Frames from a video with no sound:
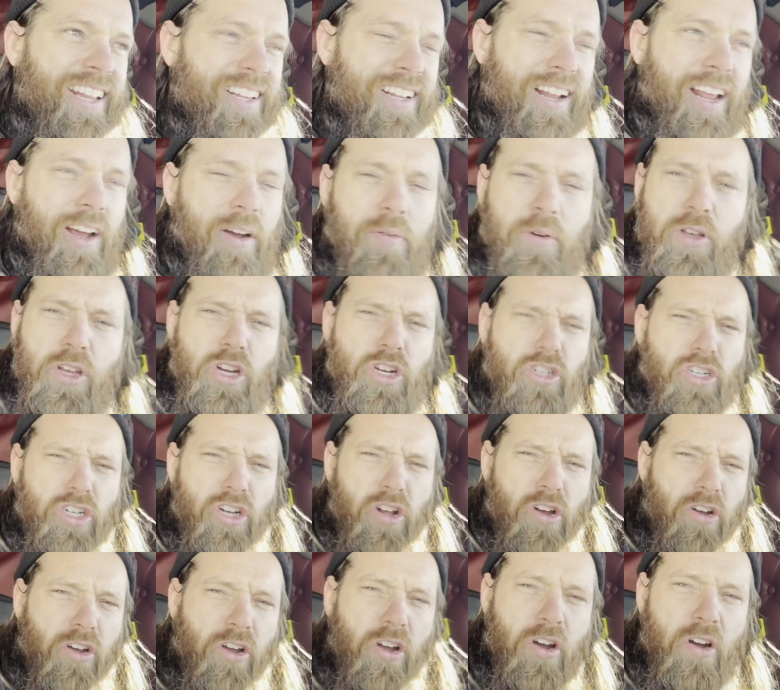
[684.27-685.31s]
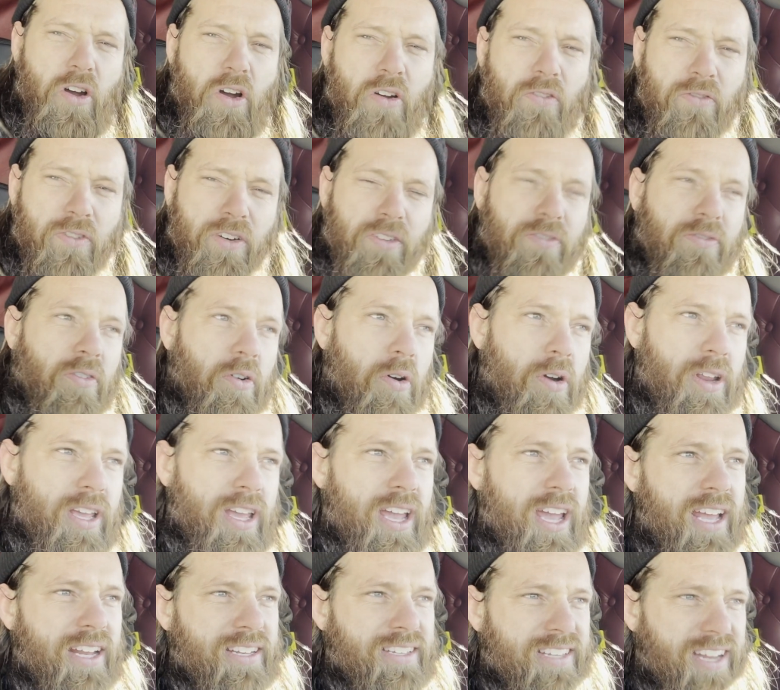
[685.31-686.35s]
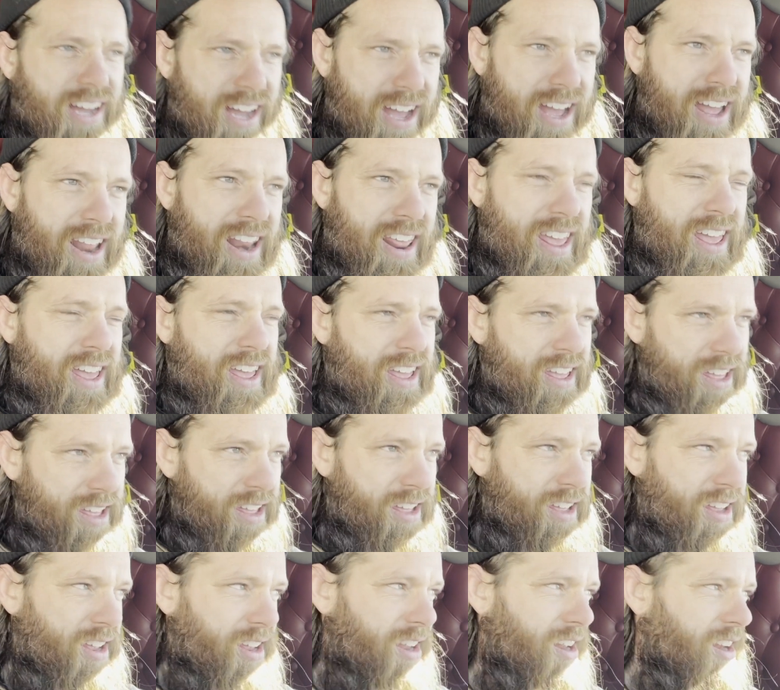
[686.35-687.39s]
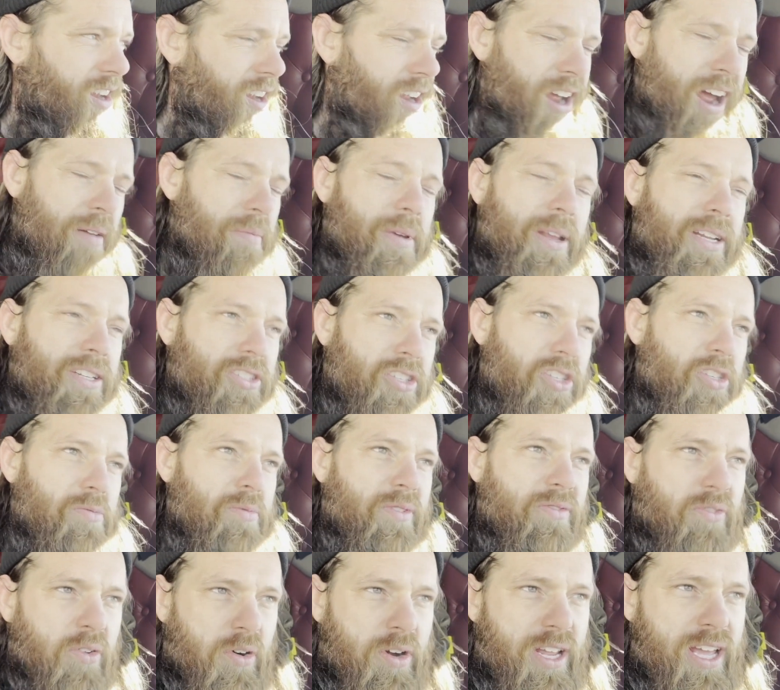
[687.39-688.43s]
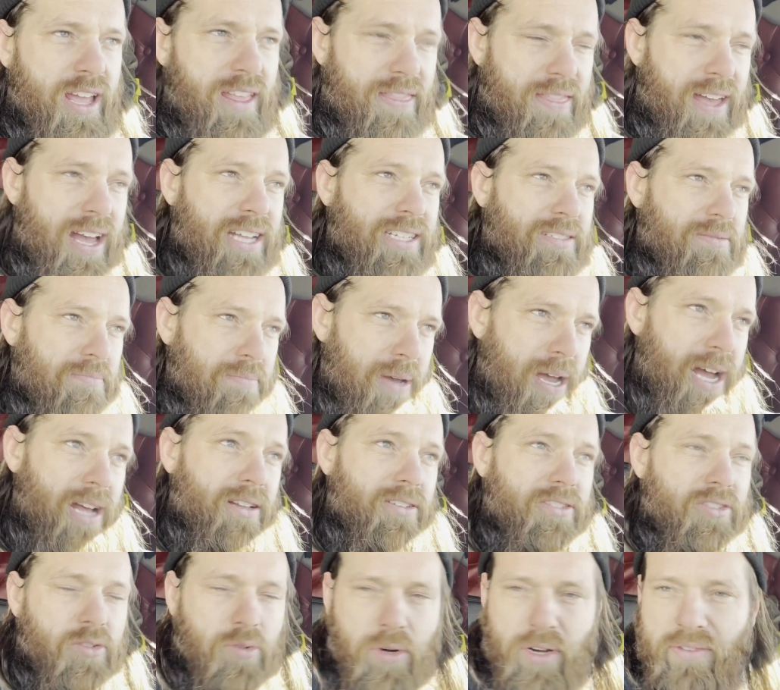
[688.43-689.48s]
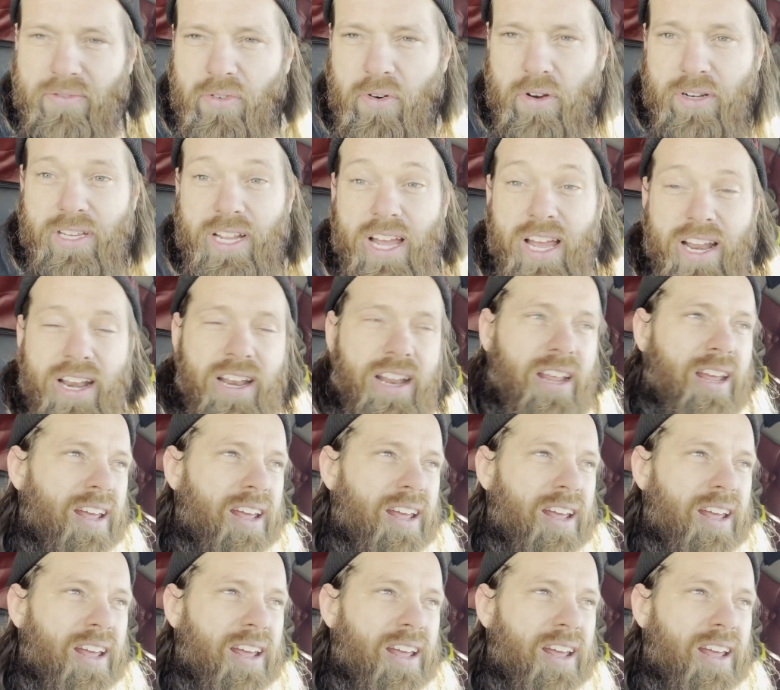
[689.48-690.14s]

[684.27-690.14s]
Like, we usually don't go over 48,000 pounds, 24 ton.